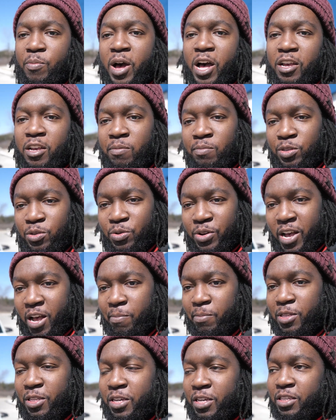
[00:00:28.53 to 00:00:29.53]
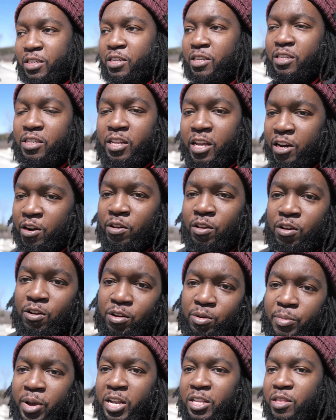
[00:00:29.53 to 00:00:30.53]
my M2 Competition, they no
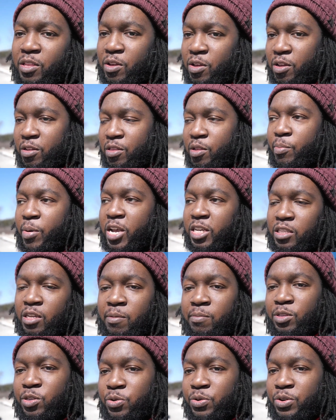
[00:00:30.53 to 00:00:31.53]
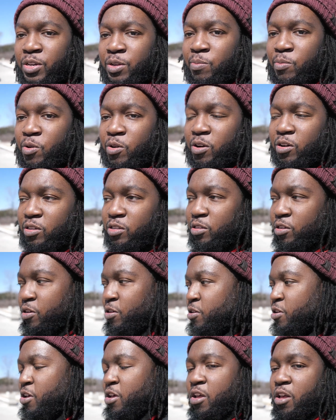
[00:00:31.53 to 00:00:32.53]
longer make the base M2 anymore,
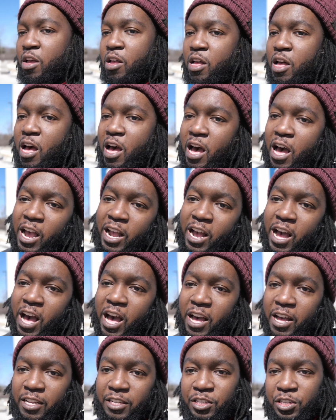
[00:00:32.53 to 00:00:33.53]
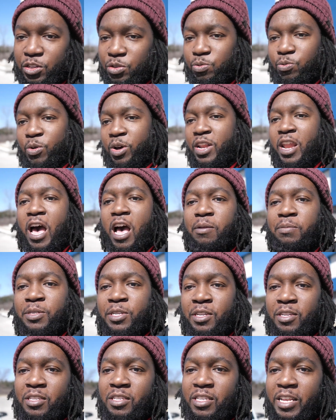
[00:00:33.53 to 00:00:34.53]
so I got just one
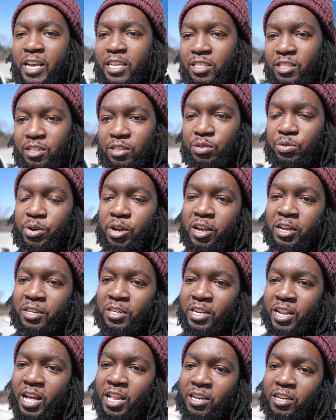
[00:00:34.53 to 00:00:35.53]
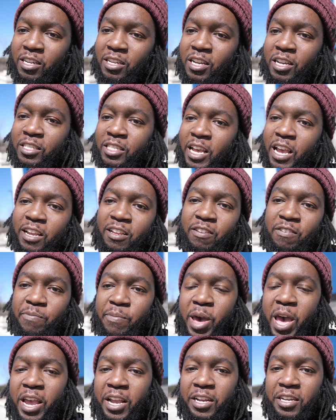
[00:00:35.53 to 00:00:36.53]
option. That's the $1,200 executive
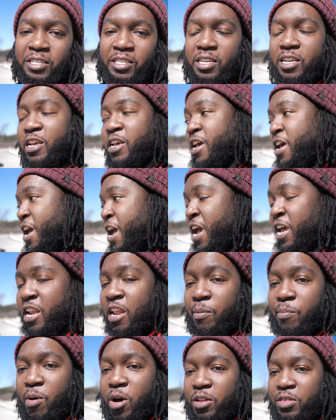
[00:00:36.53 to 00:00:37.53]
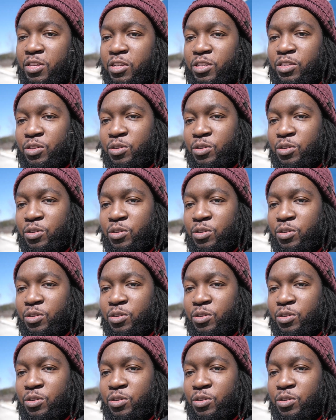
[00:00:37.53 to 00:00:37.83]
package, and I bought this